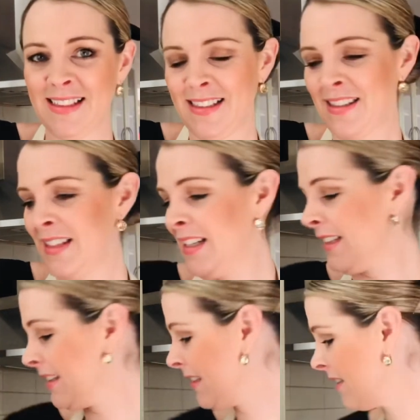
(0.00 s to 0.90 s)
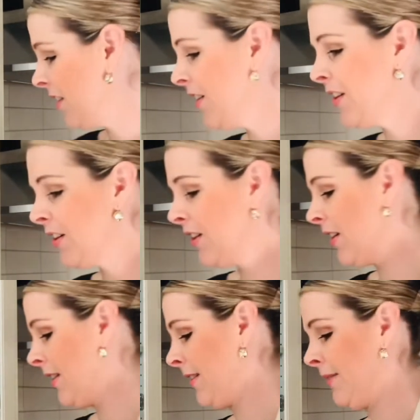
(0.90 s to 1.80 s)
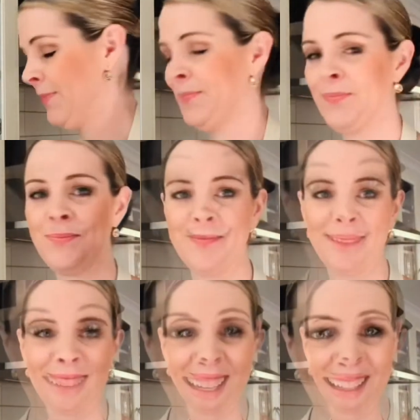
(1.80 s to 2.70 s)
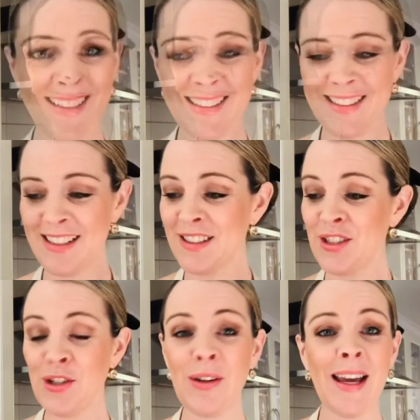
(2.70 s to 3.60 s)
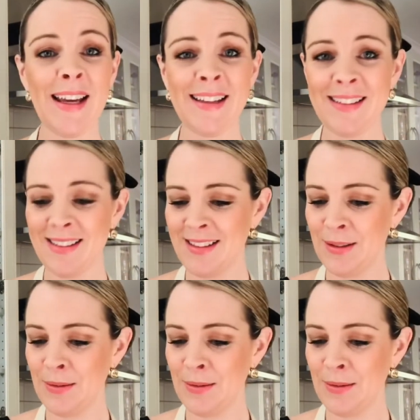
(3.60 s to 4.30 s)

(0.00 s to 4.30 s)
Just like so. Our eggs, there's 2 eggs,